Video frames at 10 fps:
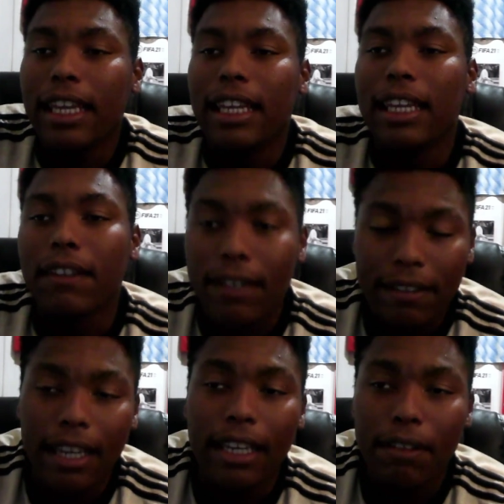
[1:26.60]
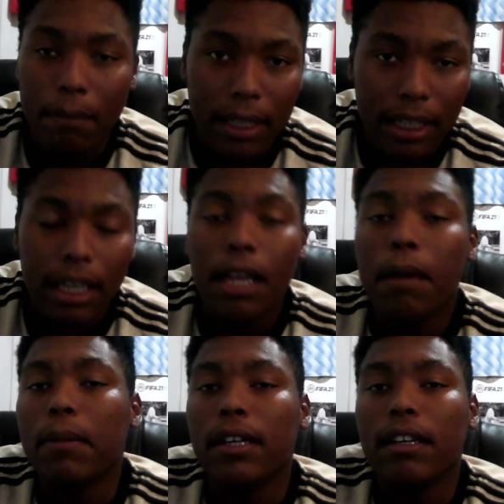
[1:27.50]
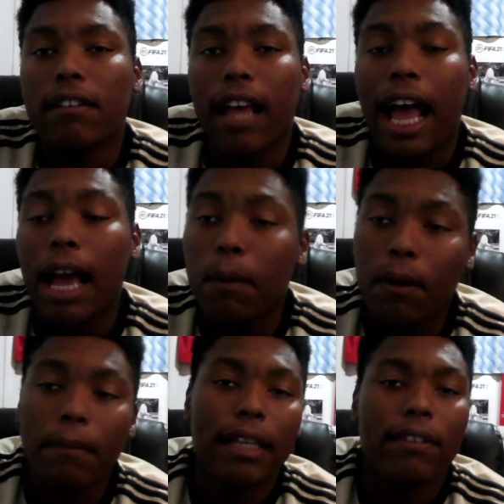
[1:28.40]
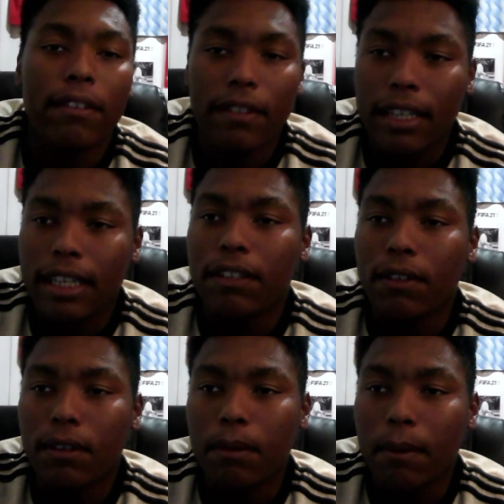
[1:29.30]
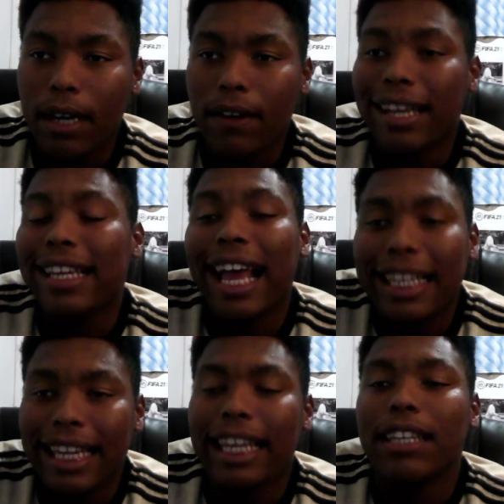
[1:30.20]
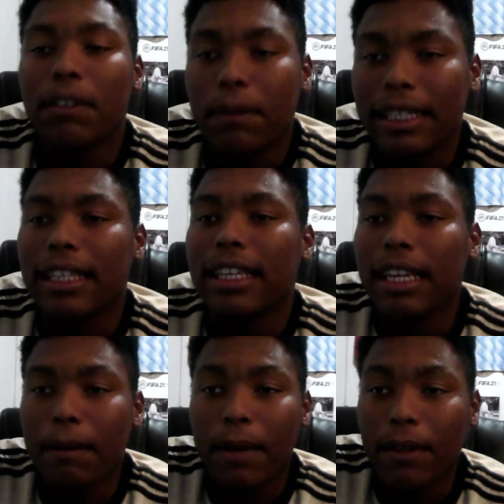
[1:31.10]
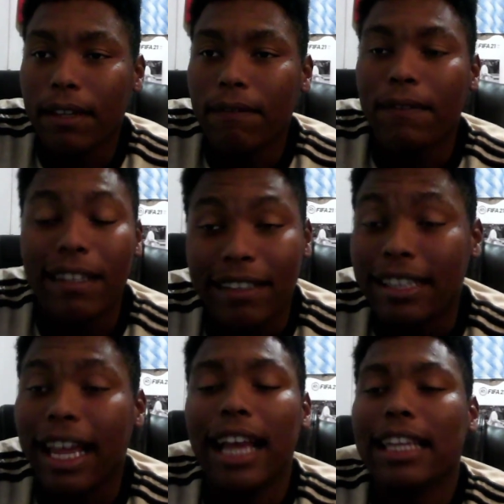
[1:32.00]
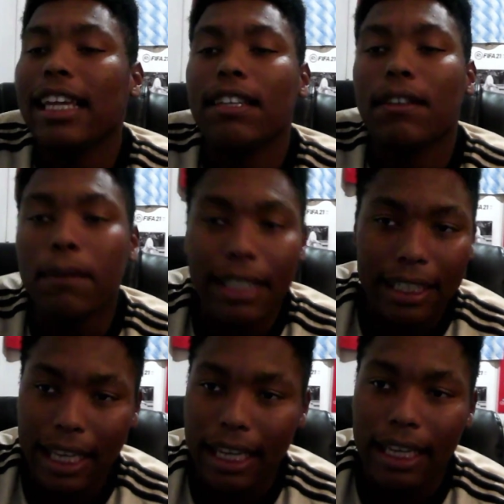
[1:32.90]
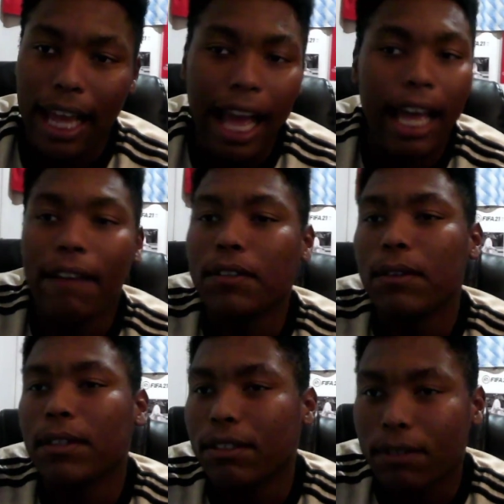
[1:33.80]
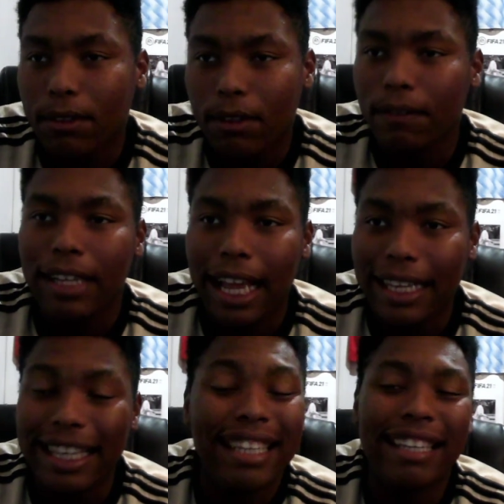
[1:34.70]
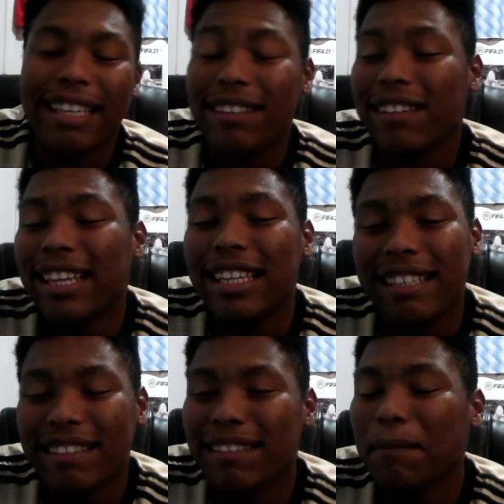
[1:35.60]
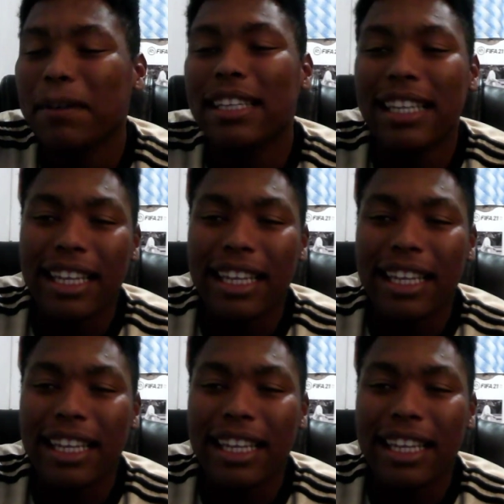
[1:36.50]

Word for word: irritates me because I want Manchester United to do well, and I can't do anything about it physically. I can't do anything. I have no control over that, and it's somewhat